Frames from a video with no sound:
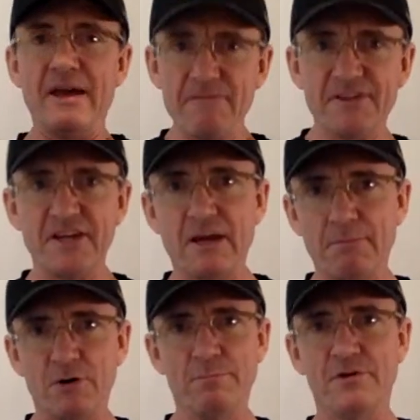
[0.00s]
everything
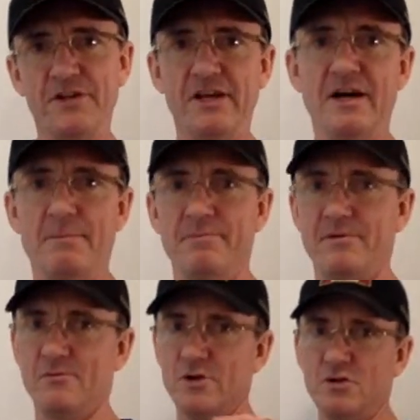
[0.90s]
about building up,
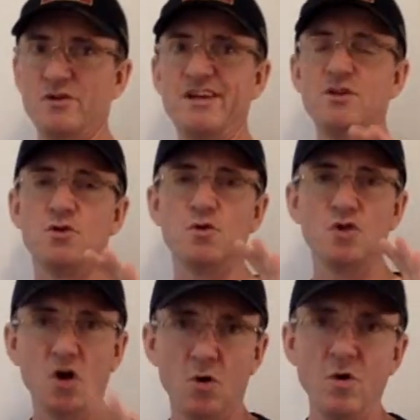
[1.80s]
what you need to
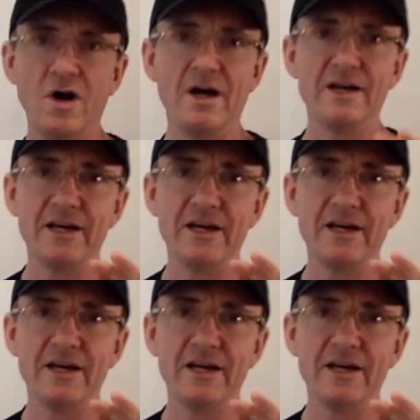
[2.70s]
know